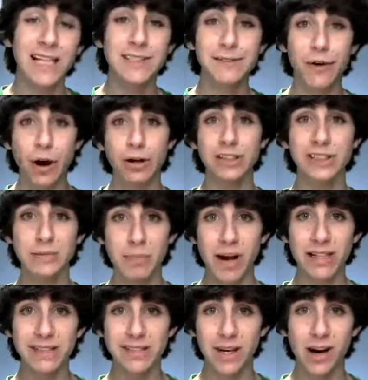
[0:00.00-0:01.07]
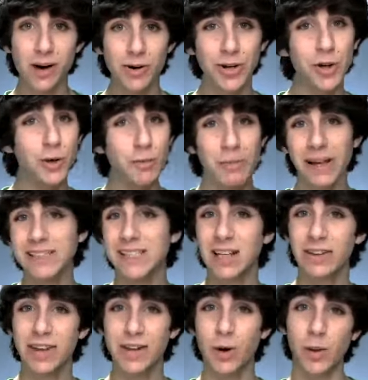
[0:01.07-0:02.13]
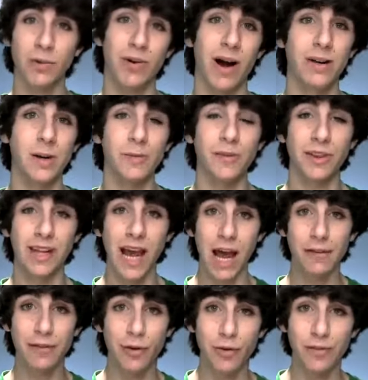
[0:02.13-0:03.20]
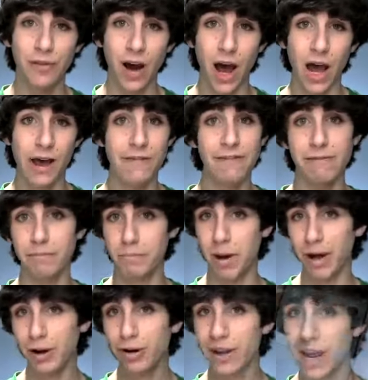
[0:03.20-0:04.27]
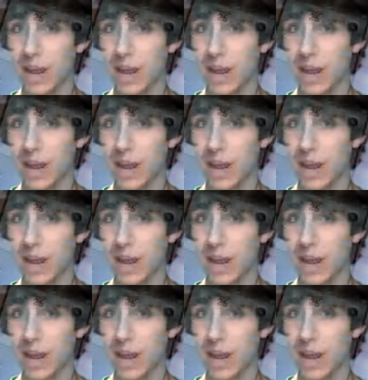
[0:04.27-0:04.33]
As far as specs go, you basically know the roundup for the iPhone 5, better